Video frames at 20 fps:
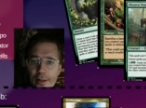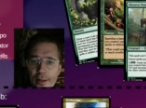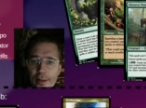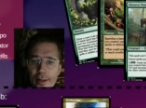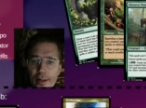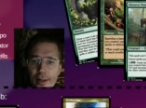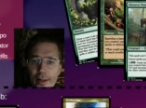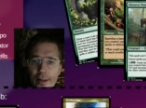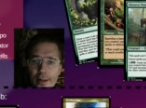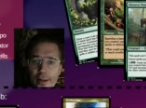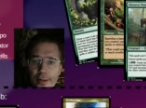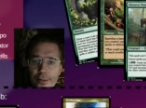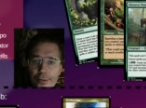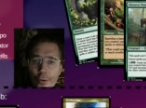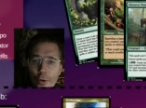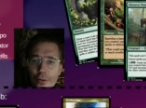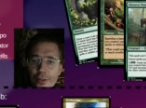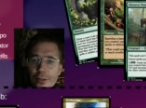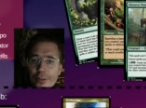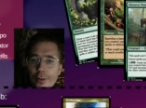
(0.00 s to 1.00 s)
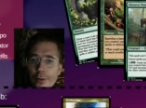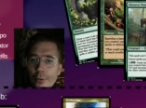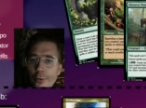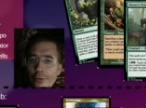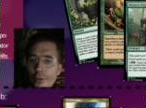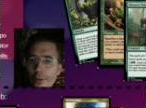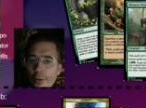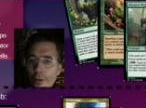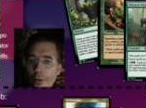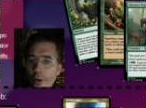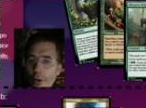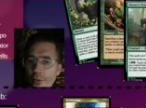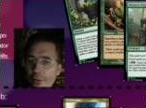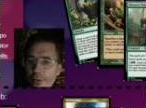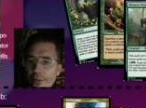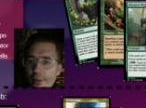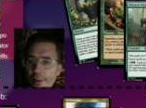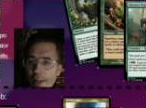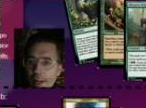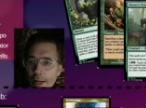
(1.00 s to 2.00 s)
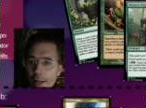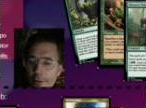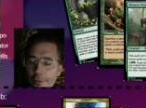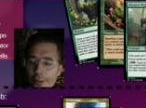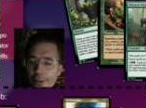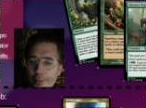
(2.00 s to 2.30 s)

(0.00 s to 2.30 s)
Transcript: Toxic Deluge costs life.